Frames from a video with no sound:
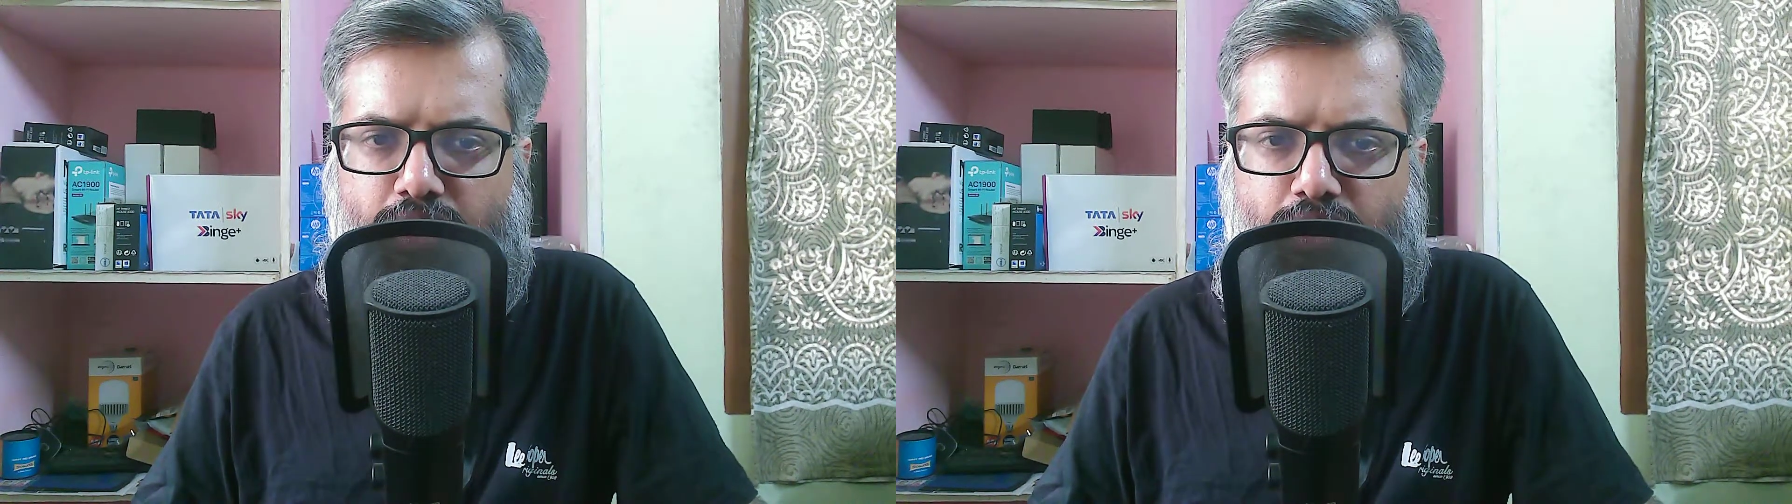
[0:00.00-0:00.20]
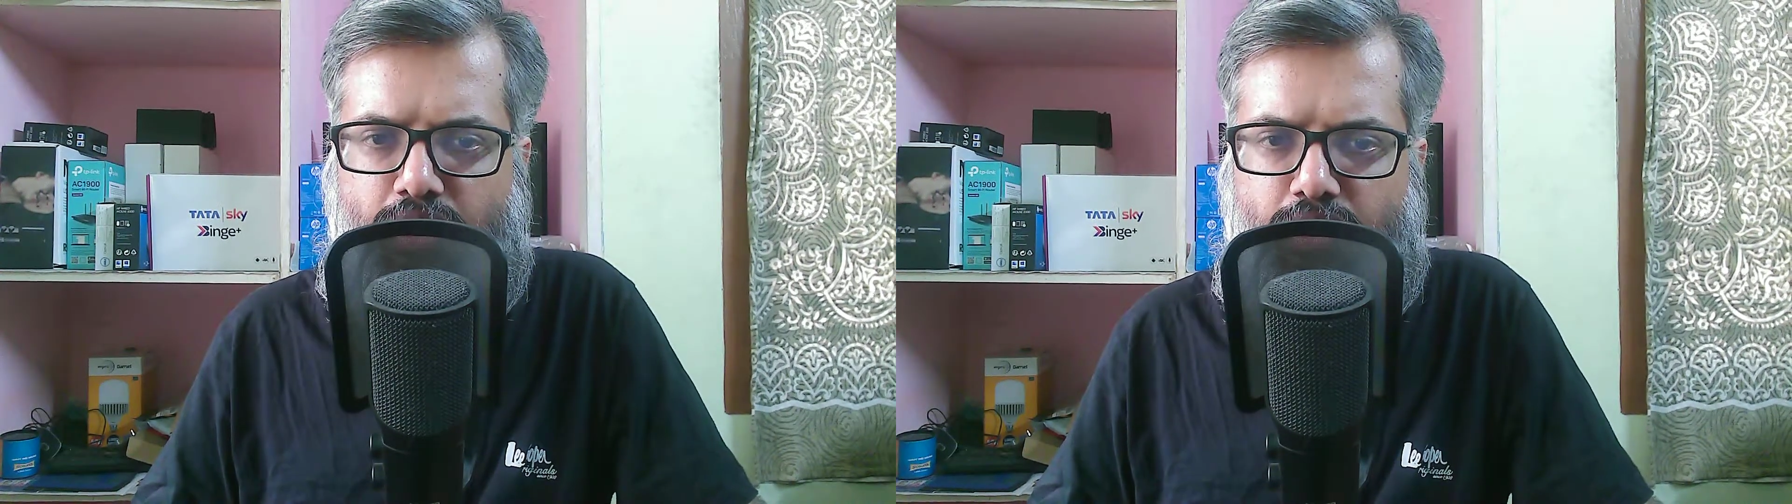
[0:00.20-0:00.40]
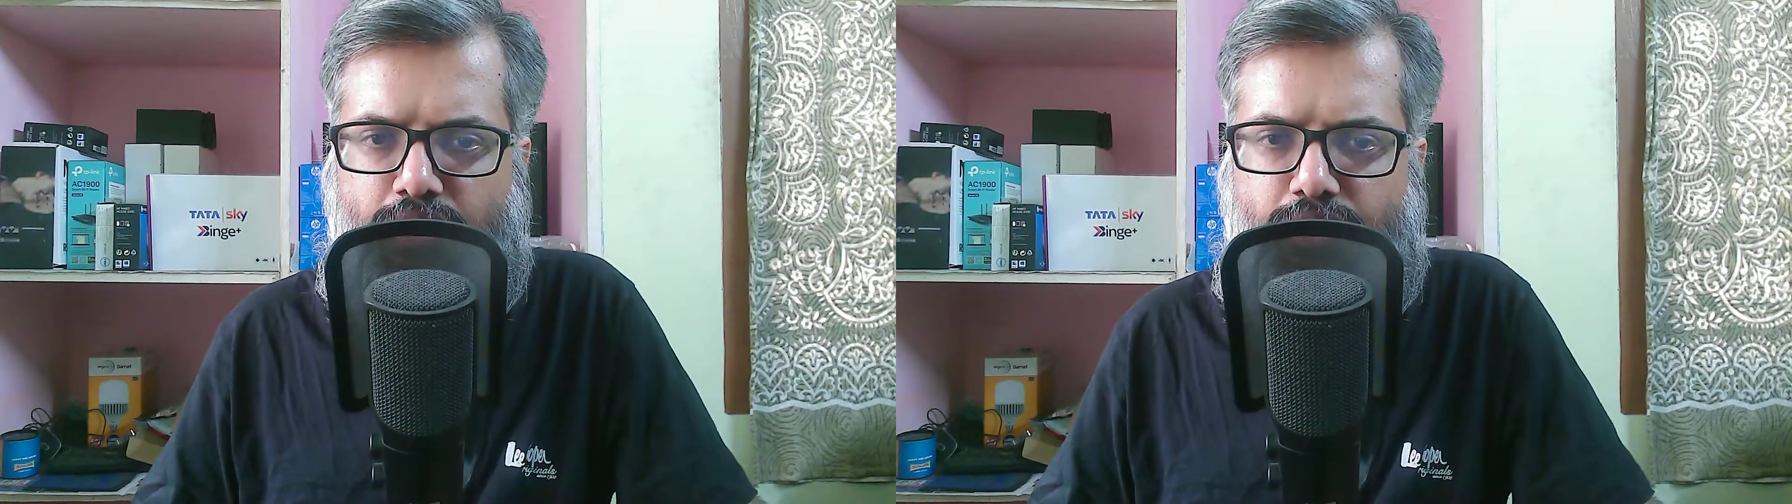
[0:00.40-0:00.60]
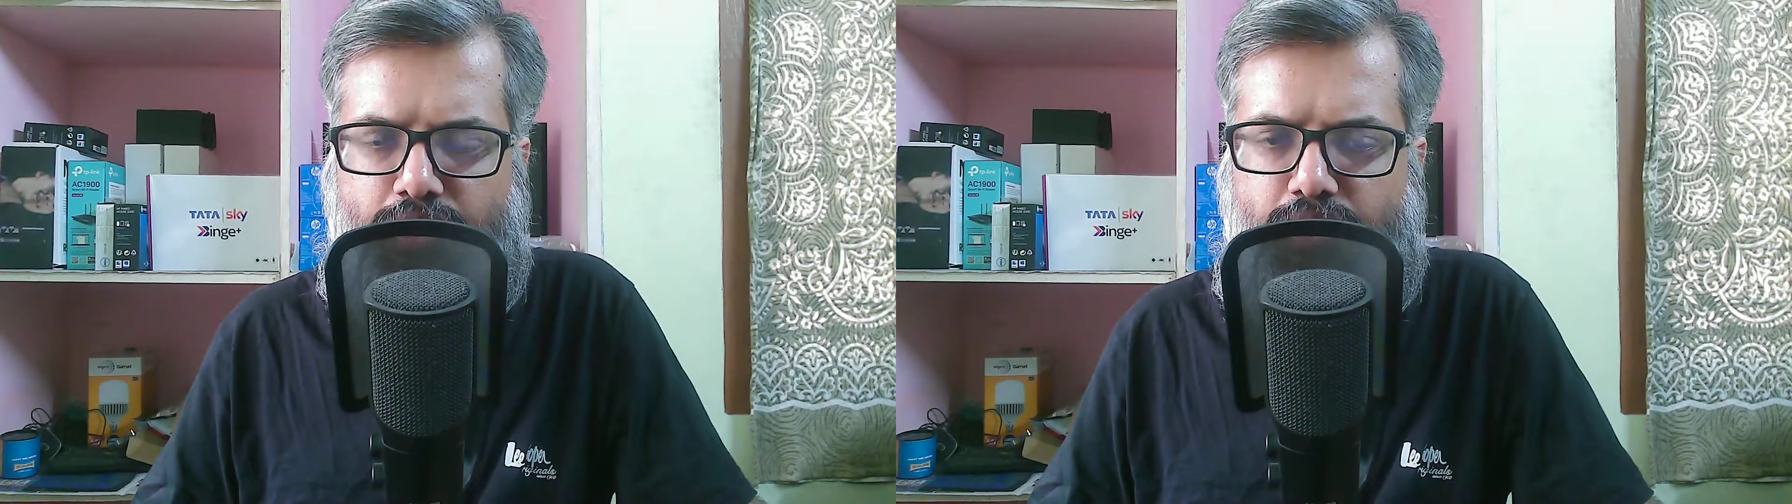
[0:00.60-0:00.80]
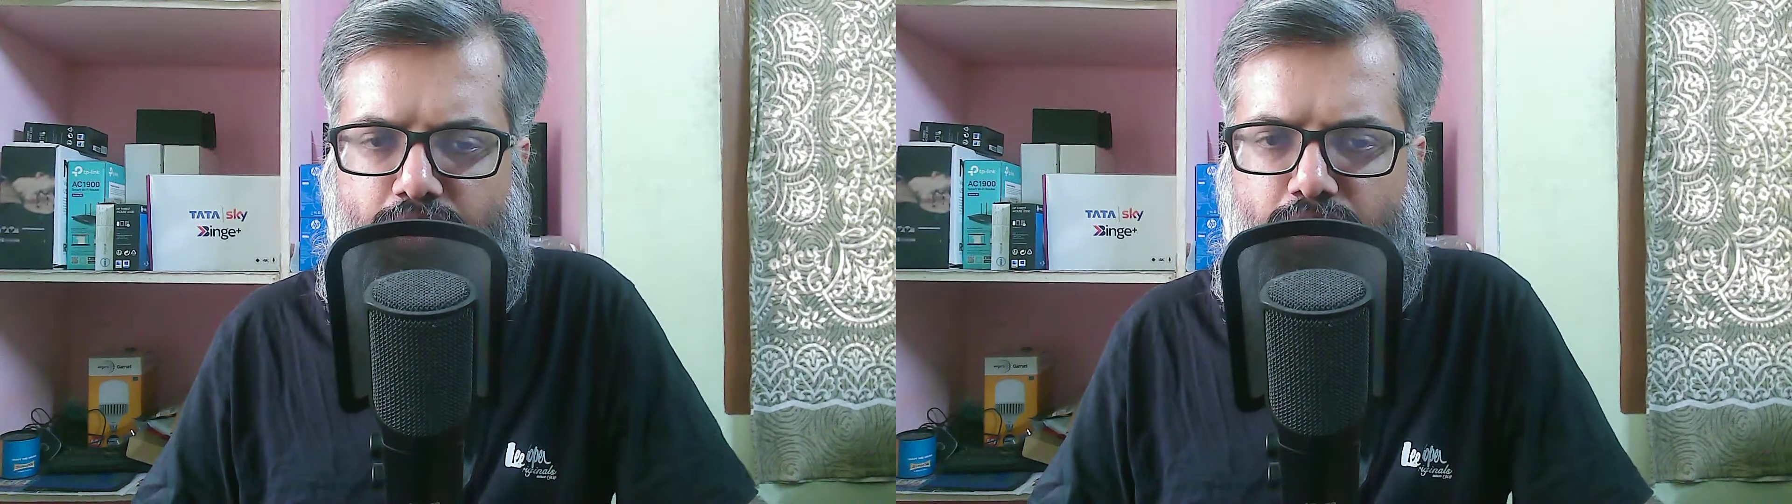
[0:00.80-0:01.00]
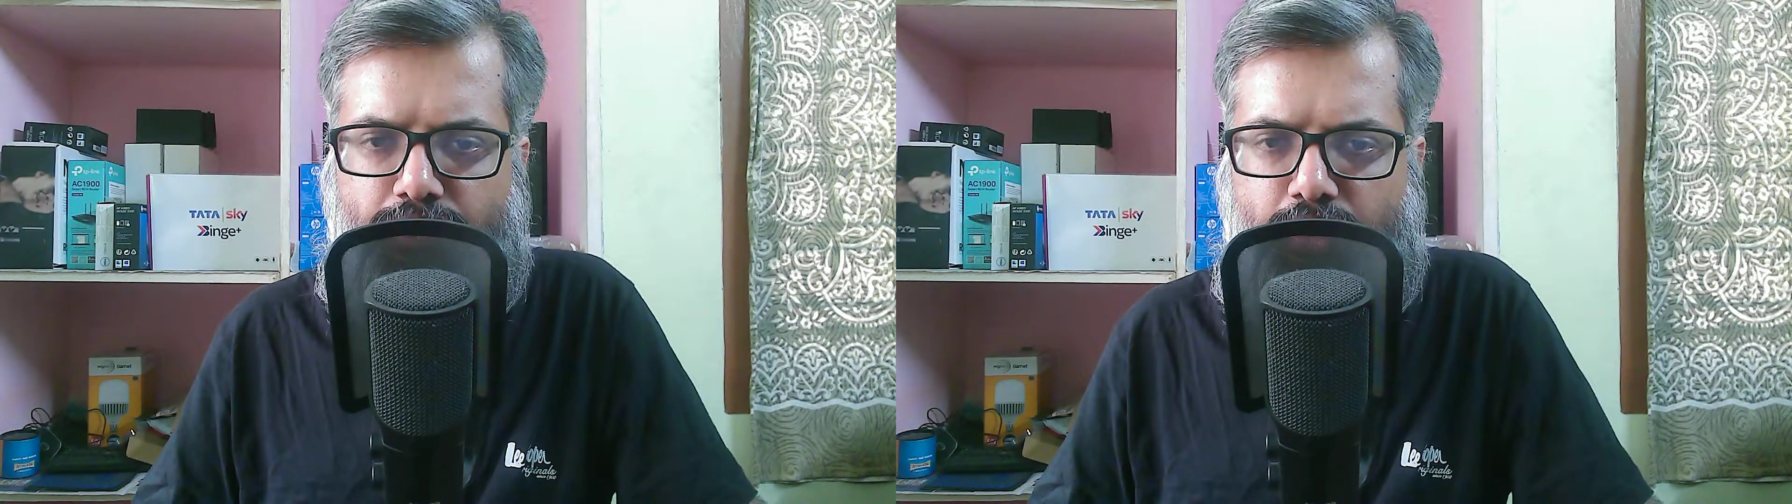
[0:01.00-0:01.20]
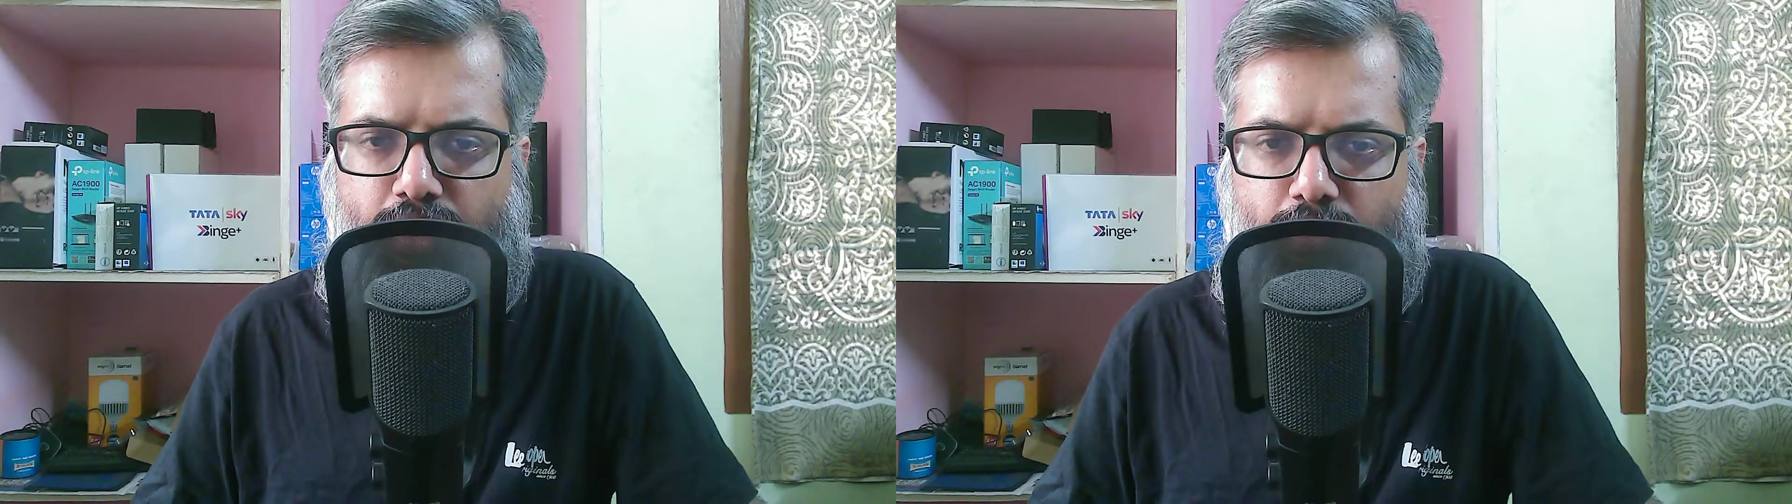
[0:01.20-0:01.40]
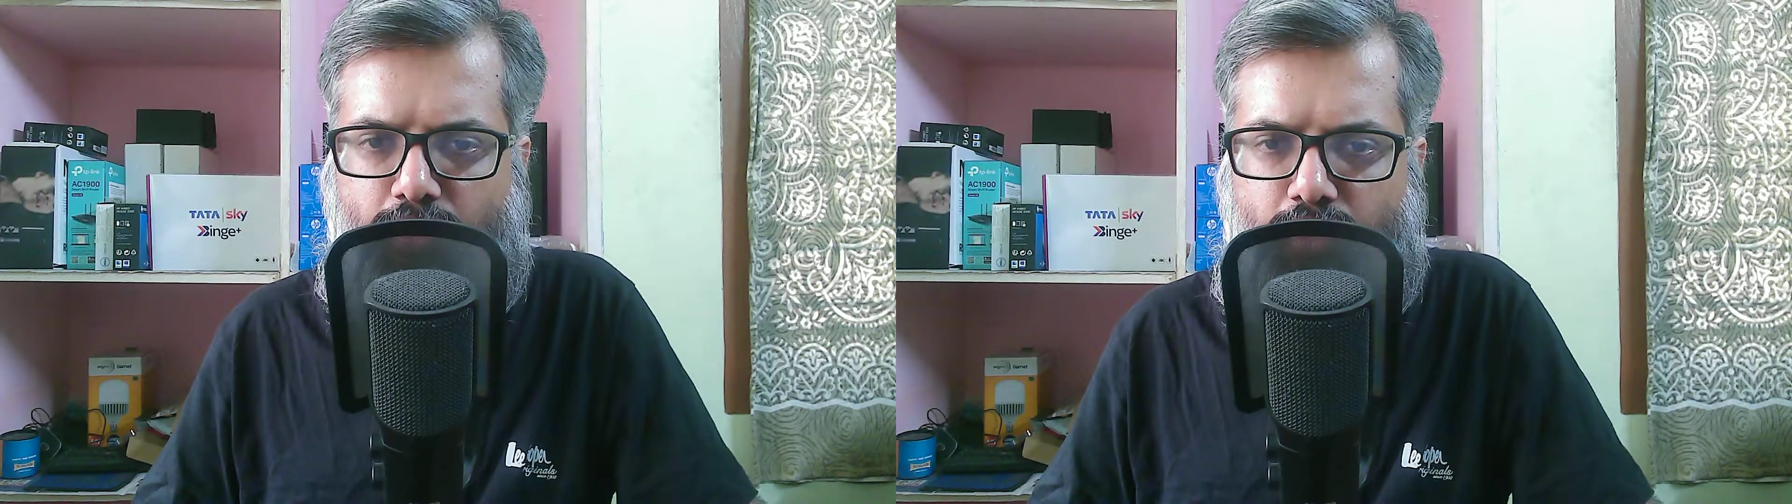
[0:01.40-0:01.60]
accuracy of any
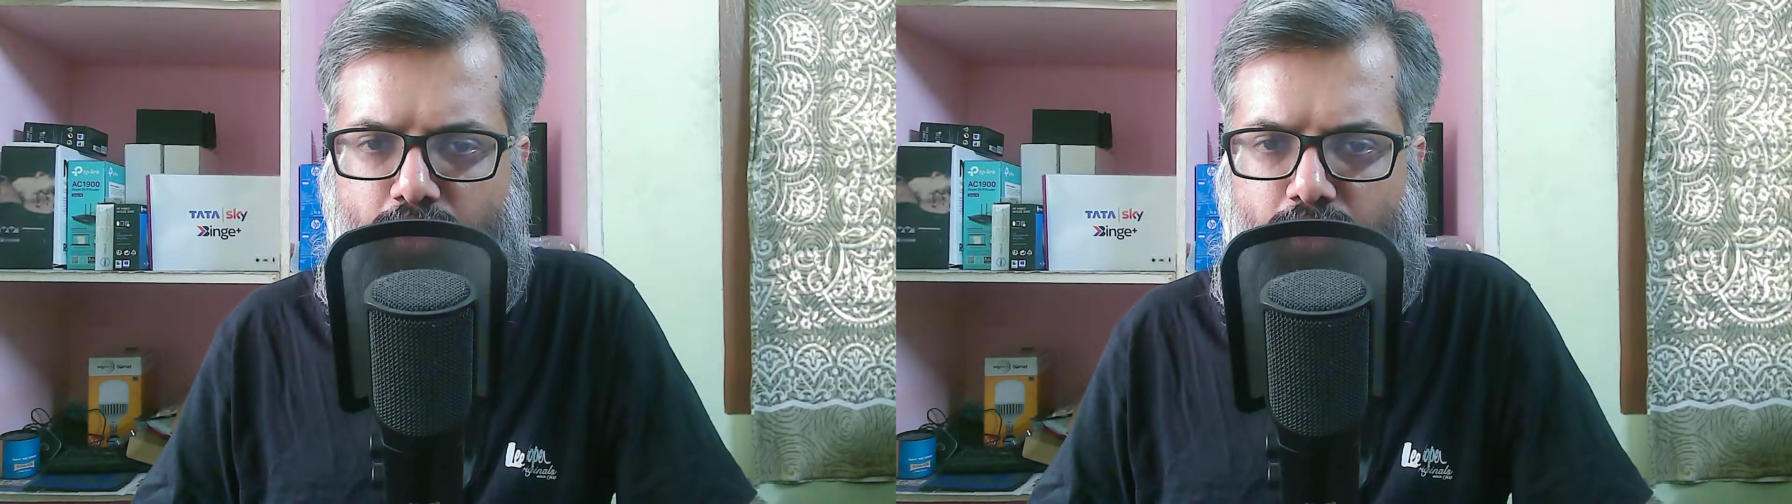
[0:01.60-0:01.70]
model.